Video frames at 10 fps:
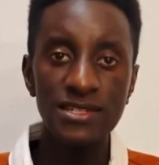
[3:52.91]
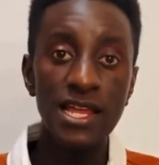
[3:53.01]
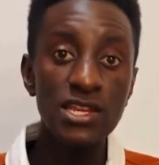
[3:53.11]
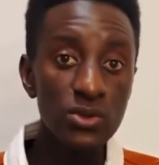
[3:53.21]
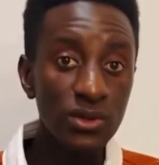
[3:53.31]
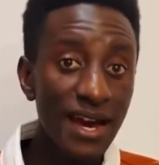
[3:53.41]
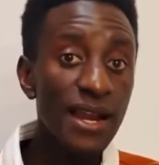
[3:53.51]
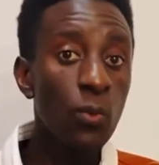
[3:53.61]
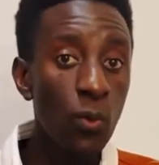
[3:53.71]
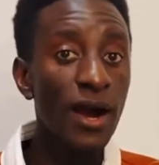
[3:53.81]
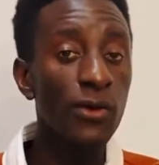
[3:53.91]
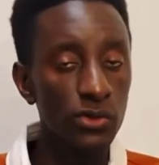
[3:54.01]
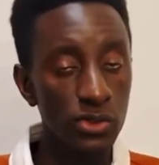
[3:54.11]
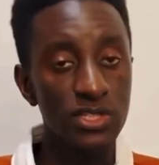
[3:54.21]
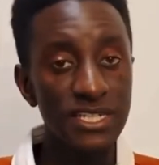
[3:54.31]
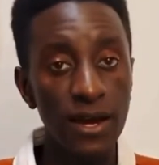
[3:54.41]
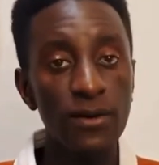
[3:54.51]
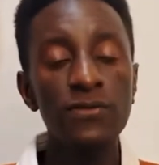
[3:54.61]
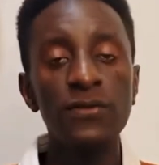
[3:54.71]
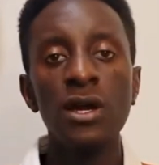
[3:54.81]
then you gotta work on
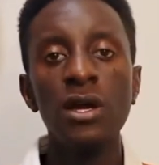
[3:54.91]
yourself,